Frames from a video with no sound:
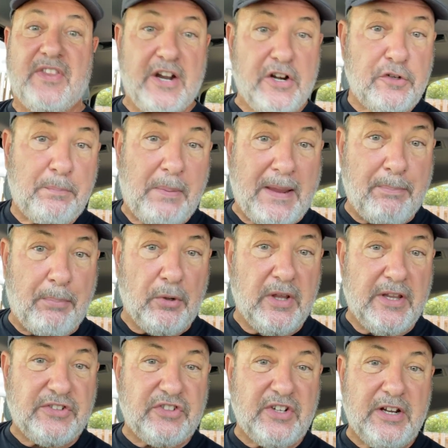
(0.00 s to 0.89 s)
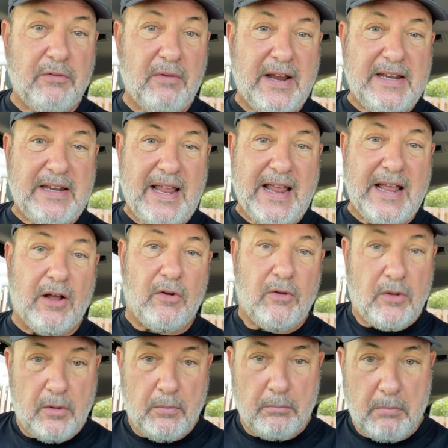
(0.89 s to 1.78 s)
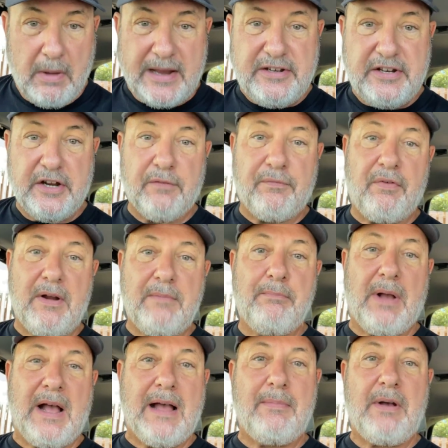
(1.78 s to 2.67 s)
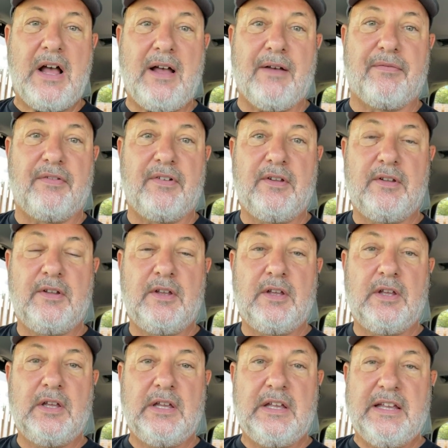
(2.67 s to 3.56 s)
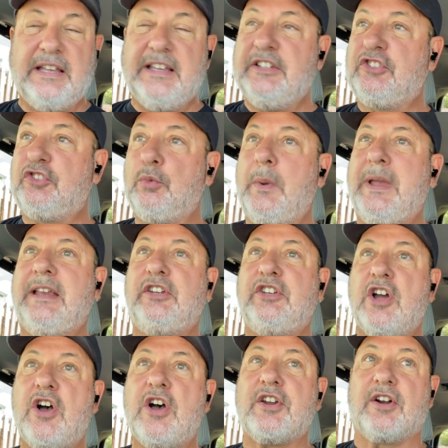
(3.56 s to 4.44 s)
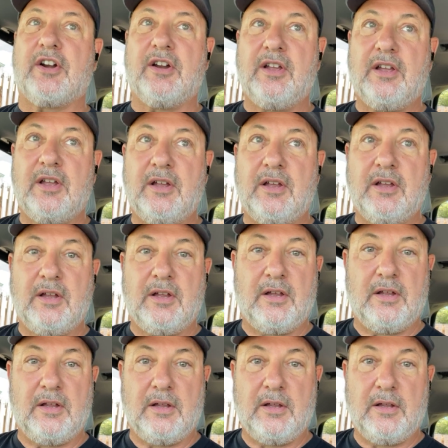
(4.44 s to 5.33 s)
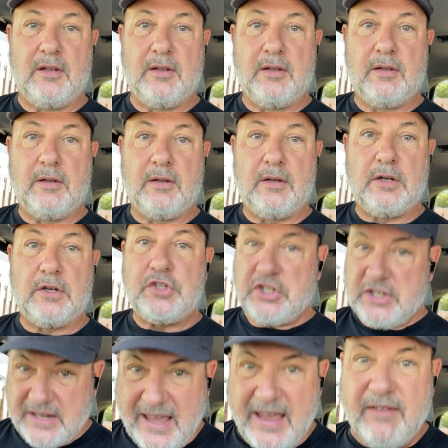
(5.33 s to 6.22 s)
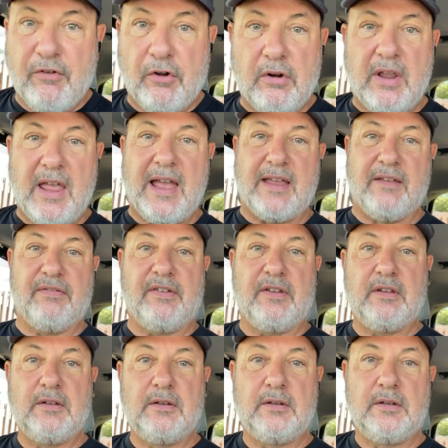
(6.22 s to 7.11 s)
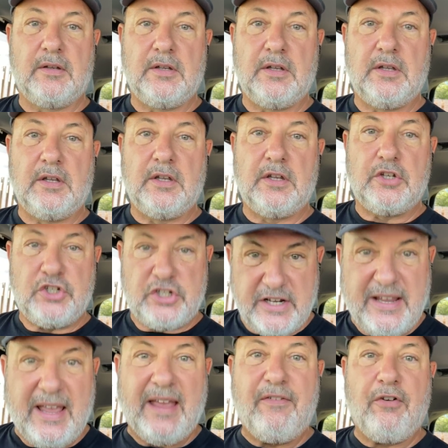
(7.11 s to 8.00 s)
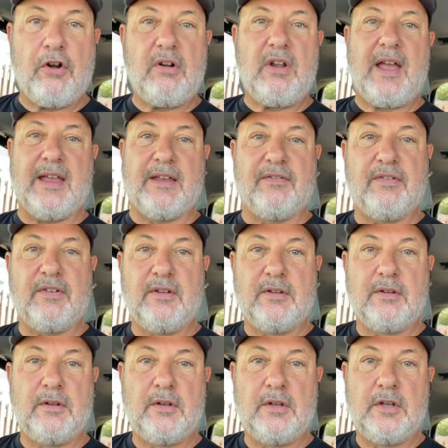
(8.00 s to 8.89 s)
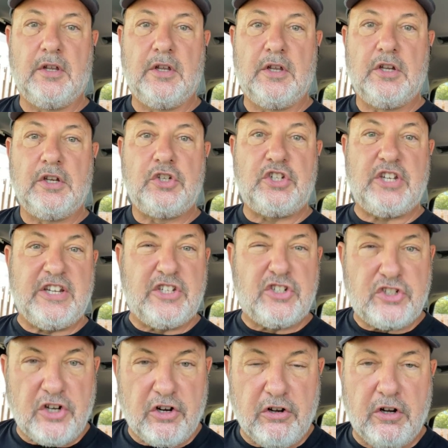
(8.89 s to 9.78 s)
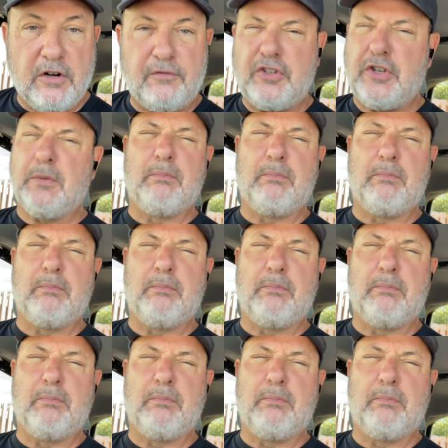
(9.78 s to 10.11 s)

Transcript: There's people listening right now. My dear friend Bob Huff, his sweet daughter, she gave her life. She gave her life. She served.